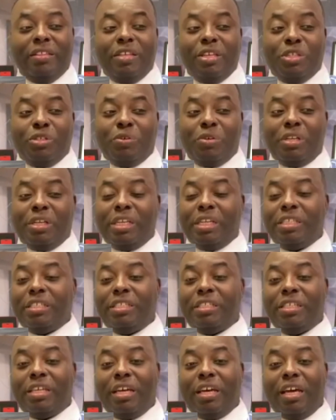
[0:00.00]
This one
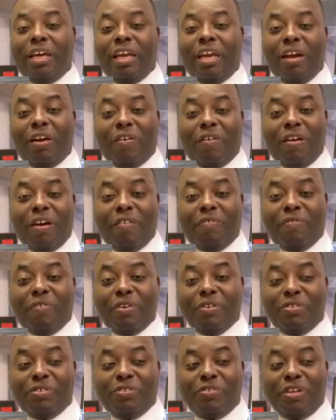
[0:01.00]
is
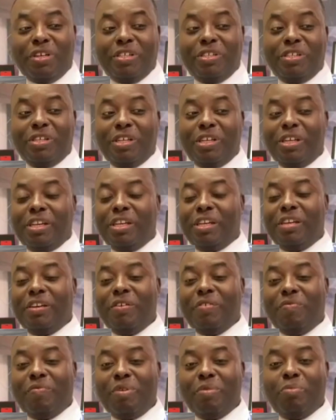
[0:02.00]
aircraft
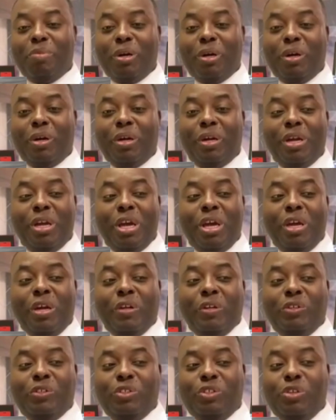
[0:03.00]
registration November
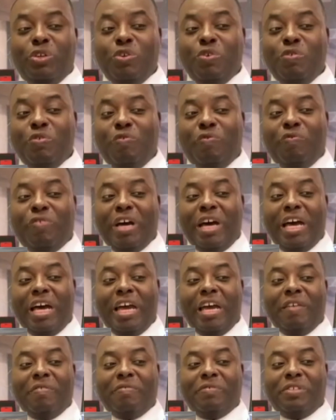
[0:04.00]

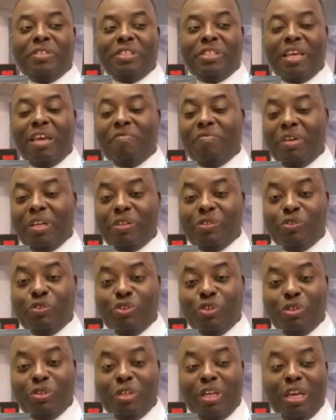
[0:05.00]

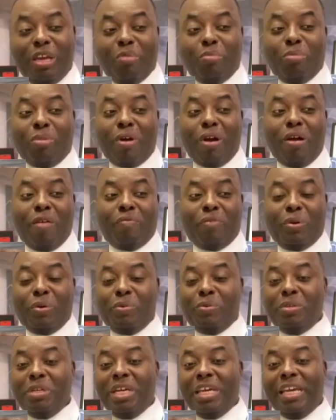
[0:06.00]
257 Juliet
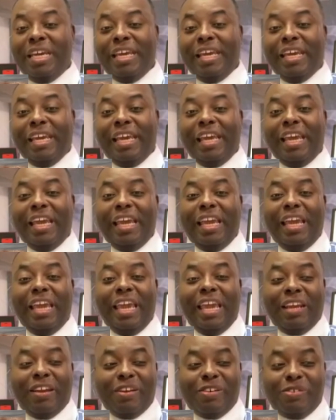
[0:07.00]
Bravo.
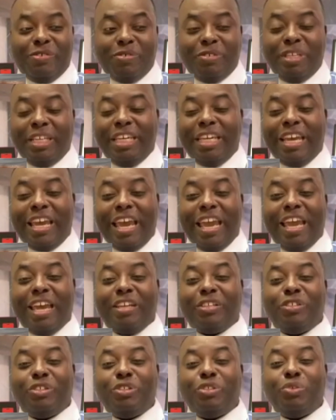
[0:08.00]
It only
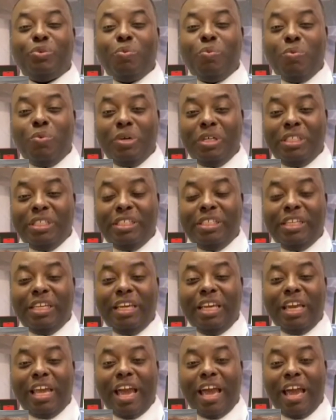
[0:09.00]
has
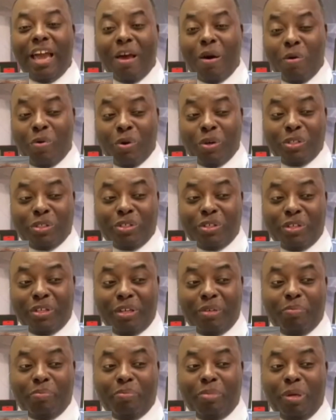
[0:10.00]
20 hours
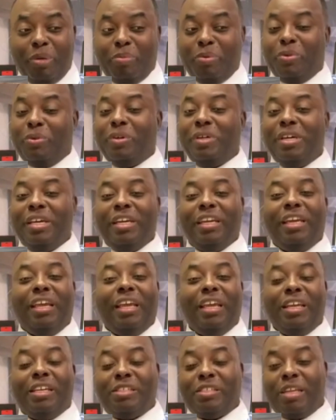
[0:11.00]
on it, people.
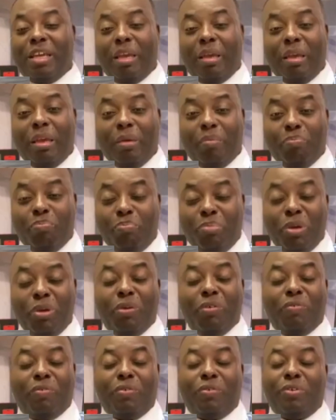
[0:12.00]
It is a
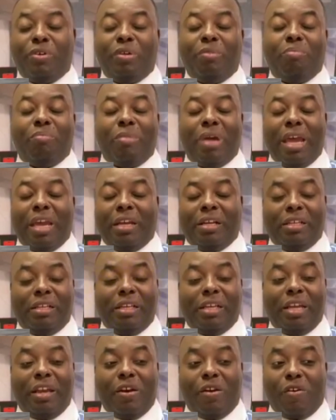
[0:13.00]
beautiful,
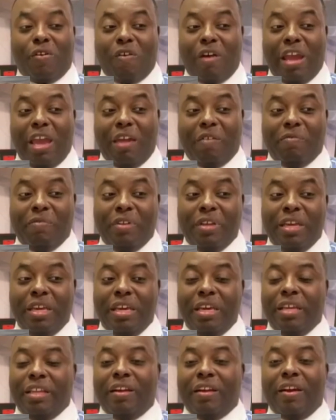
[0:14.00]
immaculate aircraft.
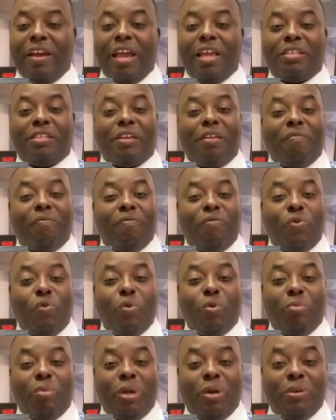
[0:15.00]
They're asking
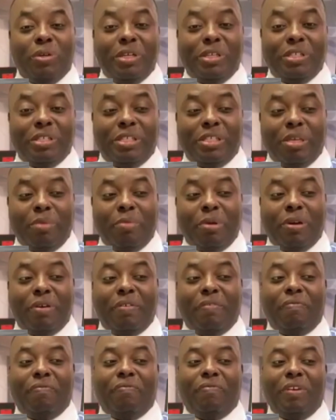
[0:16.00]

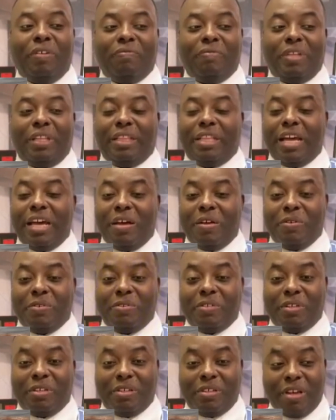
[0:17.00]

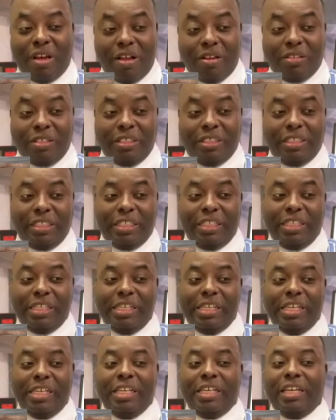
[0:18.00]
$4,750,000.
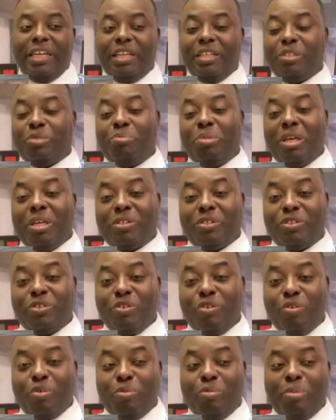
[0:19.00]
It is being
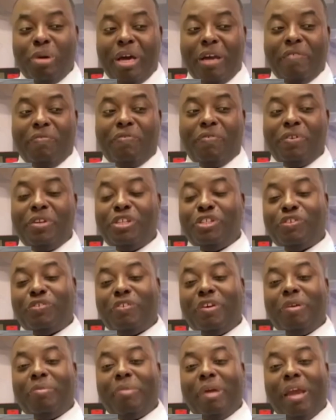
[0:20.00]
sold by
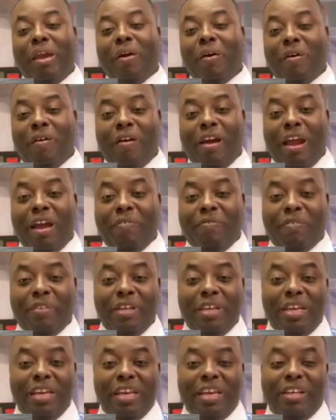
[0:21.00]
Freestream Aircraft.
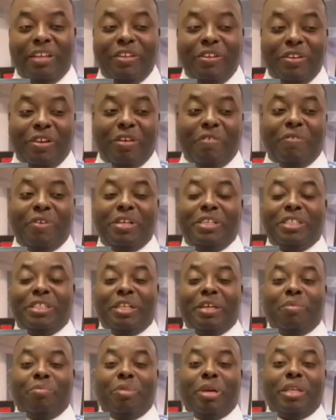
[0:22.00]
You can
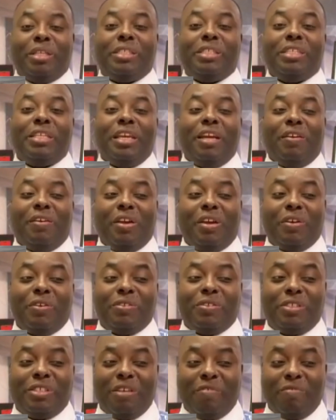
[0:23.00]
reach them at area code